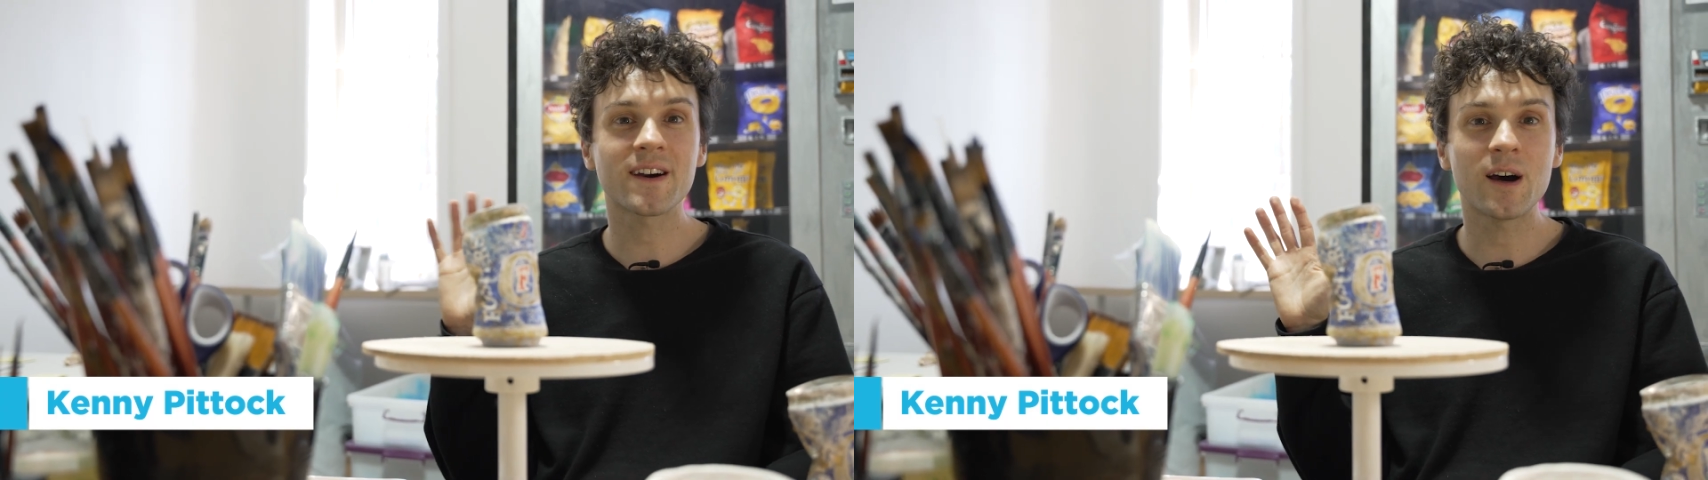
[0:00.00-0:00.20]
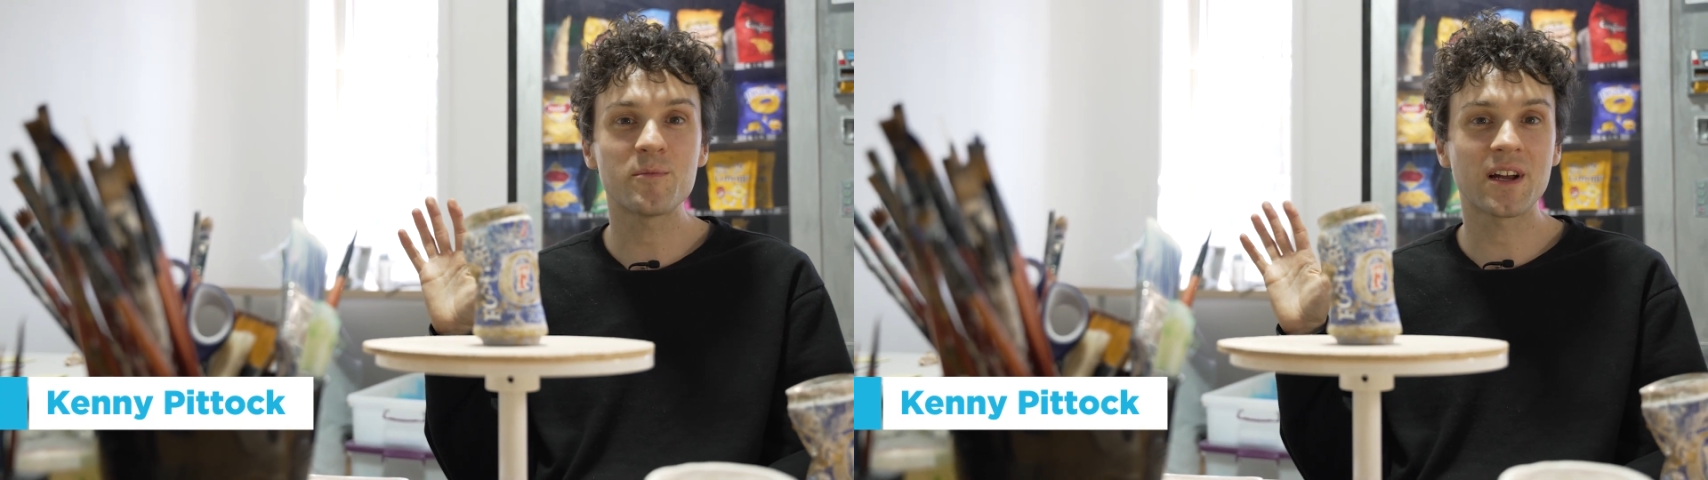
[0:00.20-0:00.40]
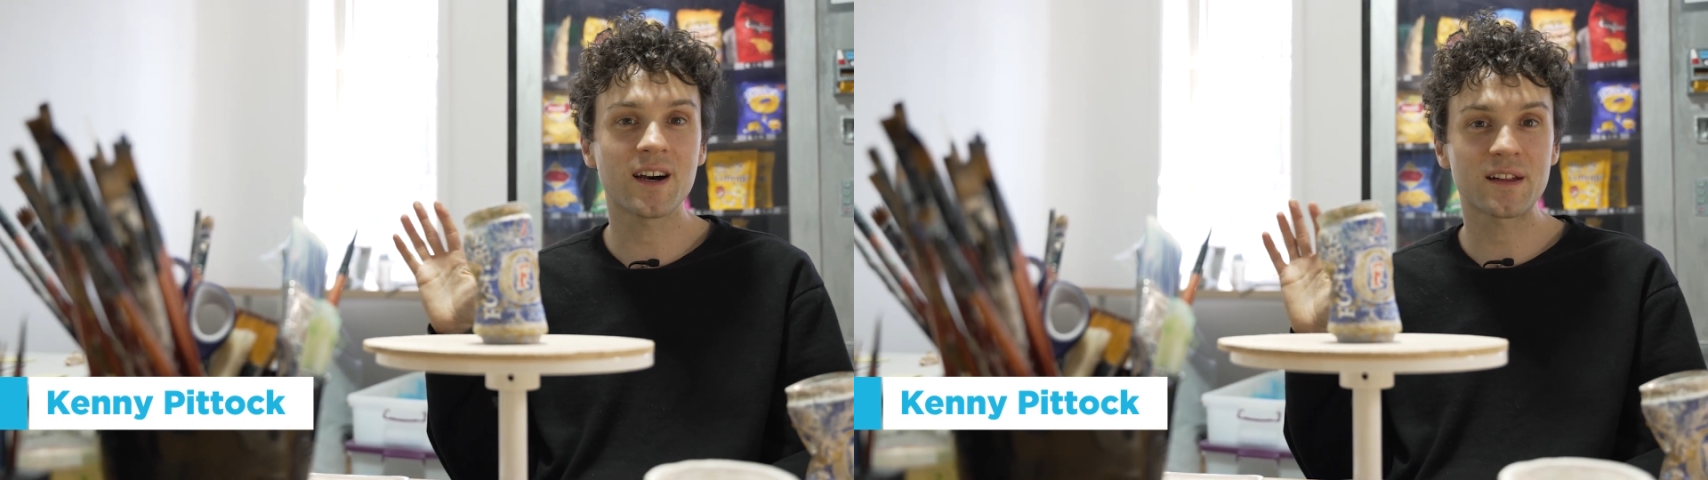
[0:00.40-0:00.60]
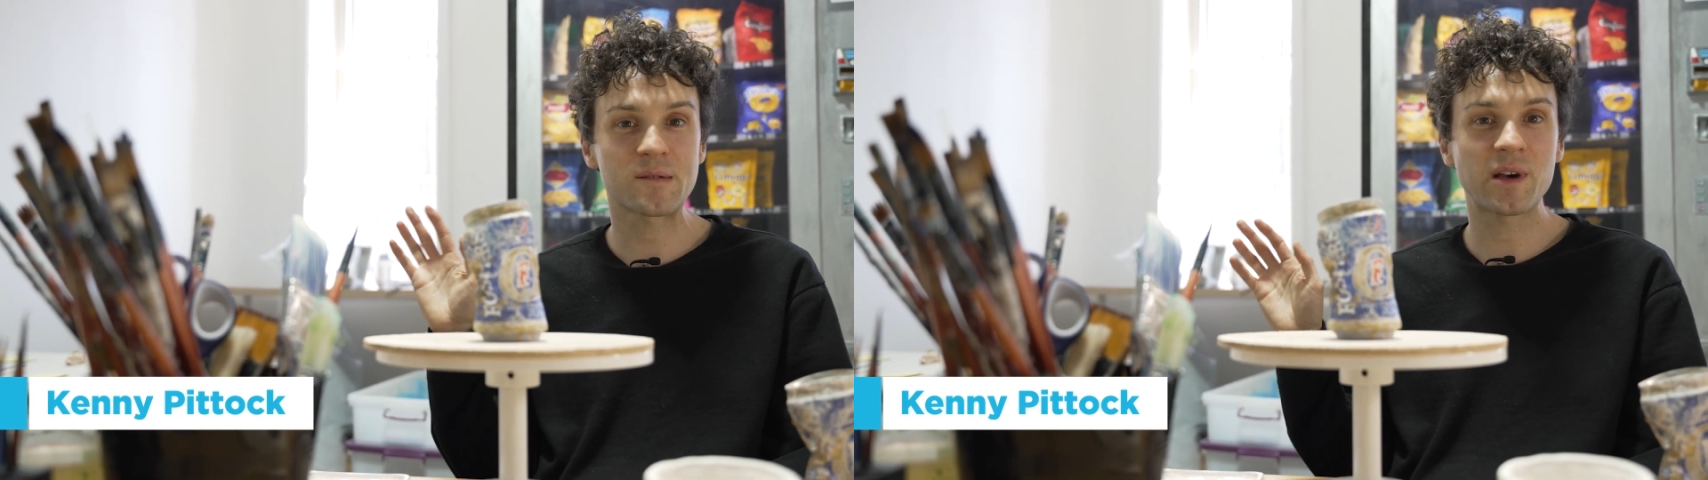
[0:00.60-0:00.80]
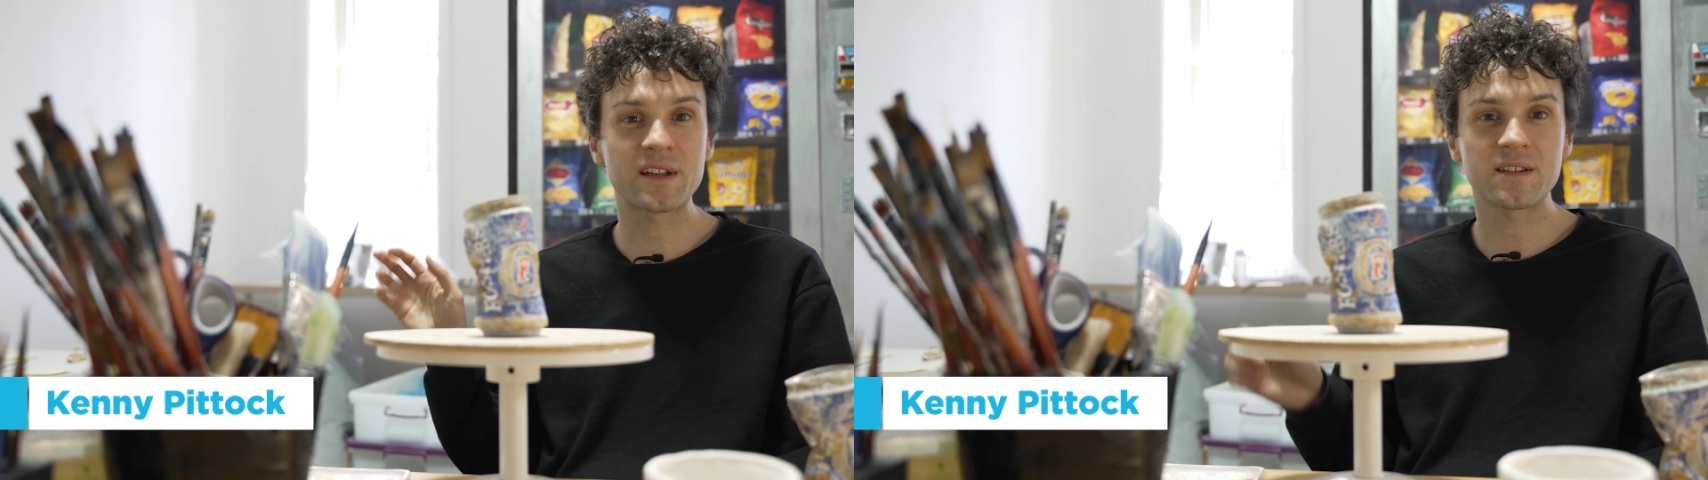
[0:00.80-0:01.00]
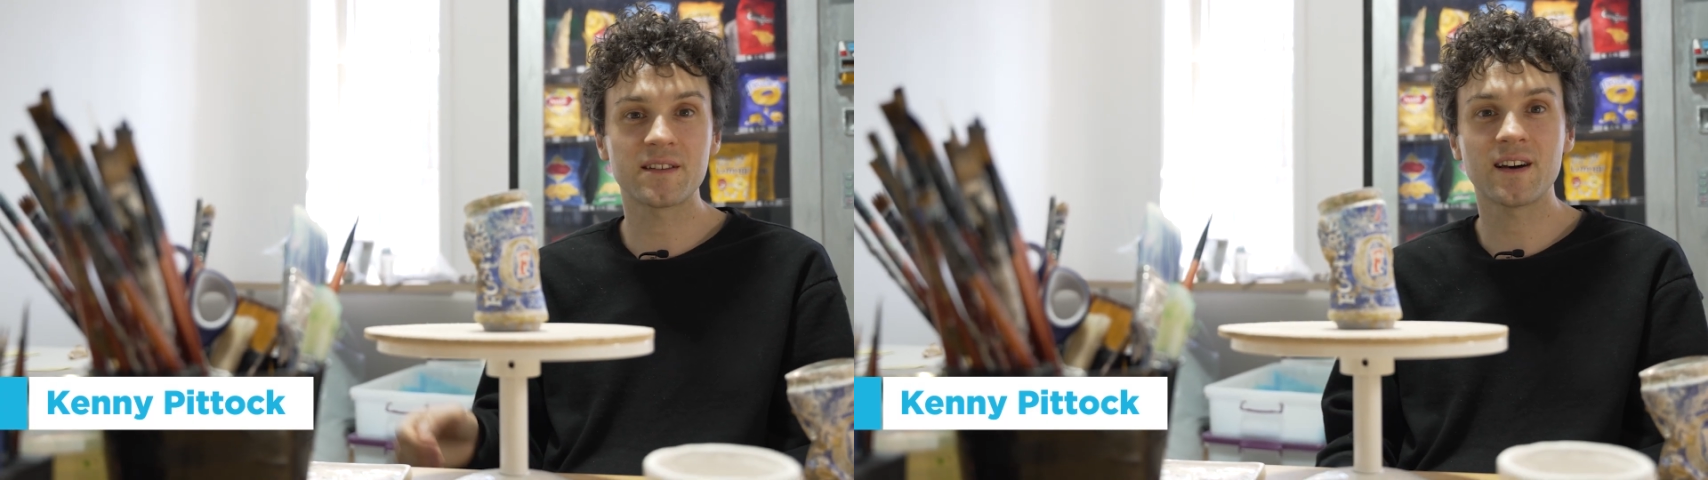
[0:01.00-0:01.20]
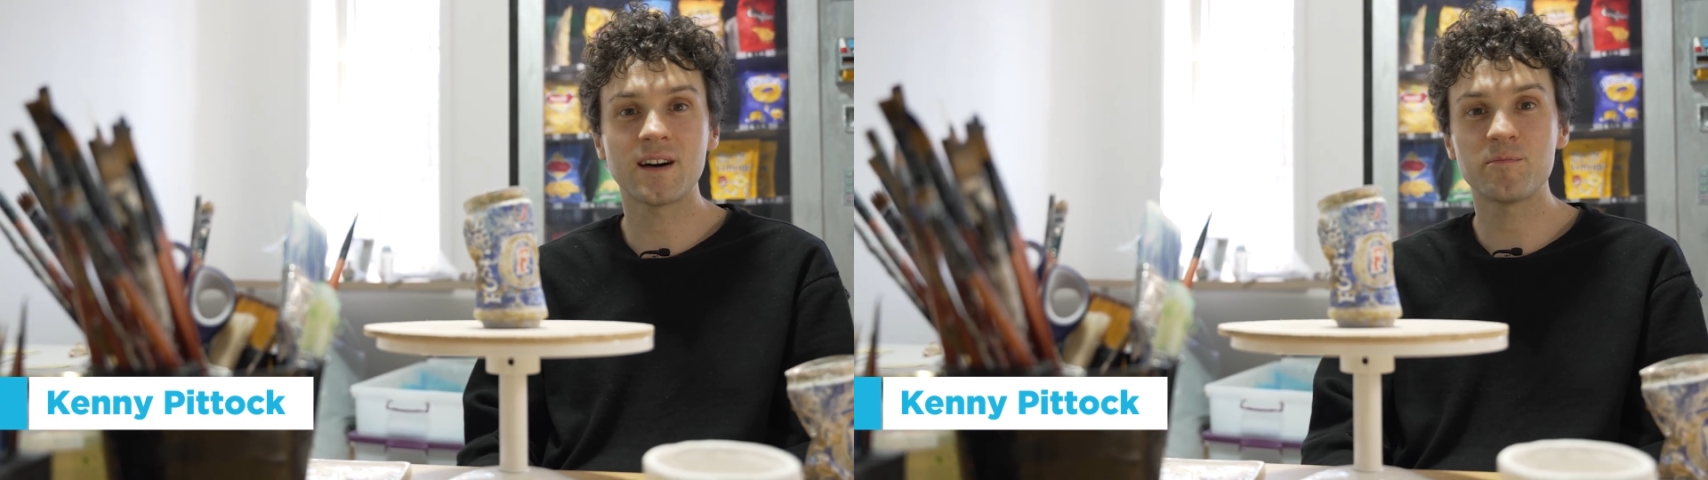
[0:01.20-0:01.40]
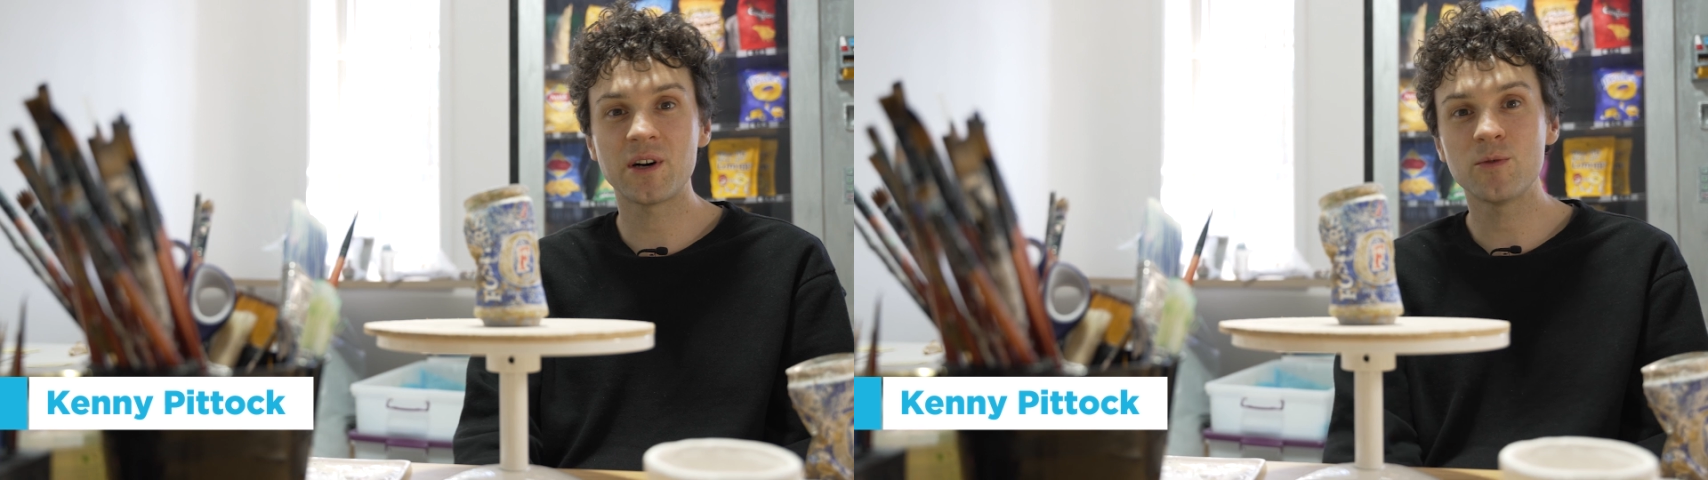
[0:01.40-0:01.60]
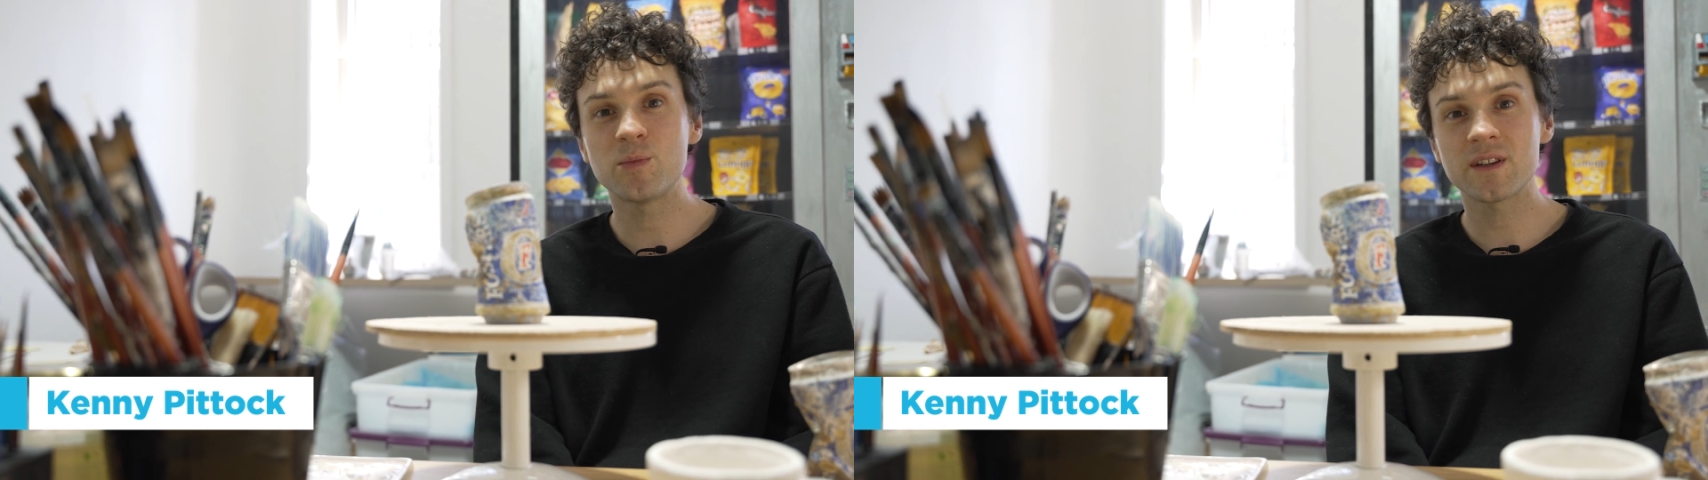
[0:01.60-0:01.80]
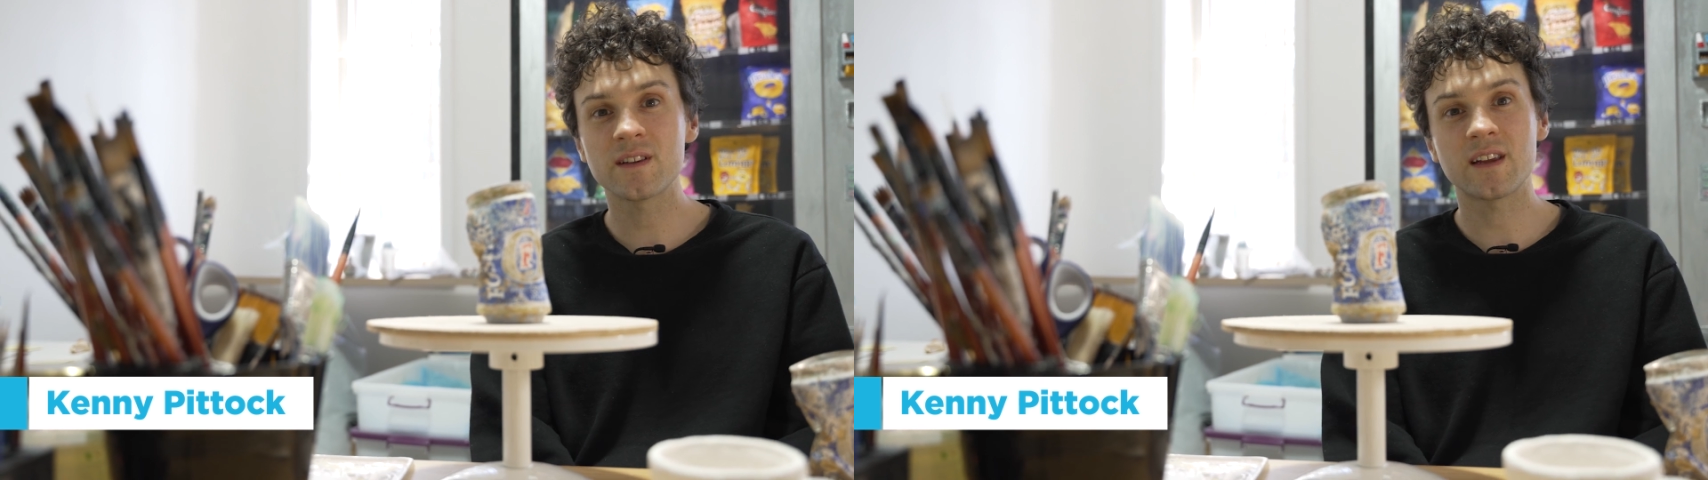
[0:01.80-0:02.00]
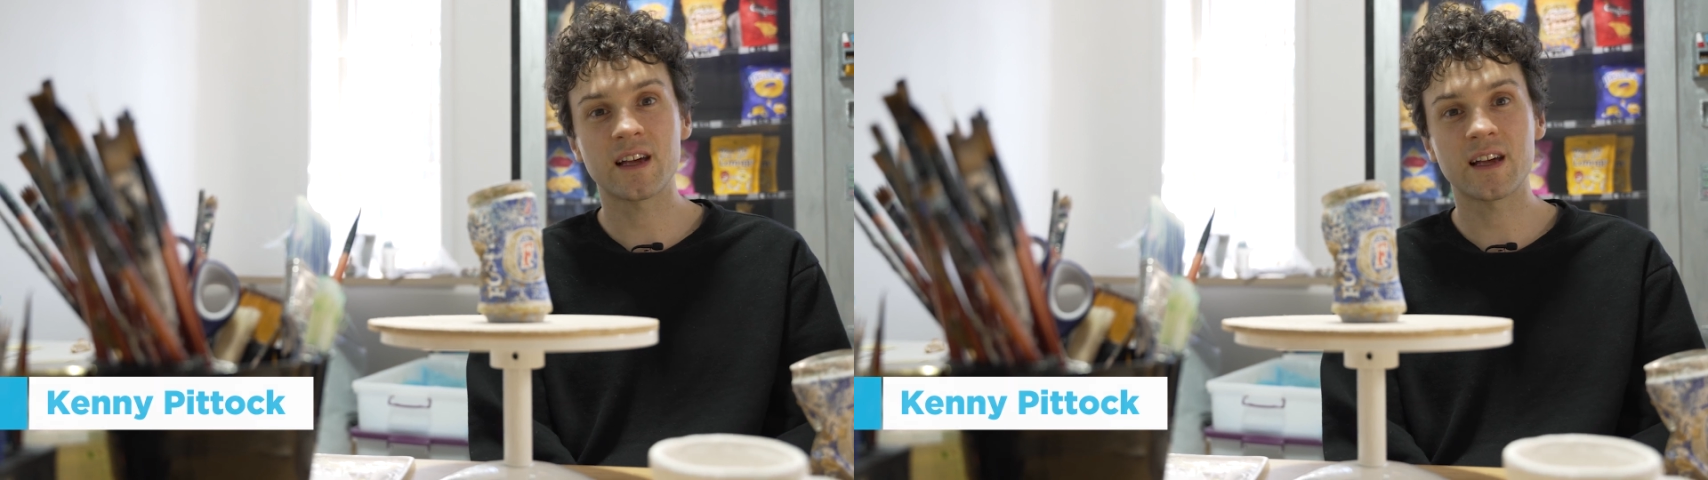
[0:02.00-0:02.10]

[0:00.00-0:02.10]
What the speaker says: I'm an artist based in Naarm, Melbourne,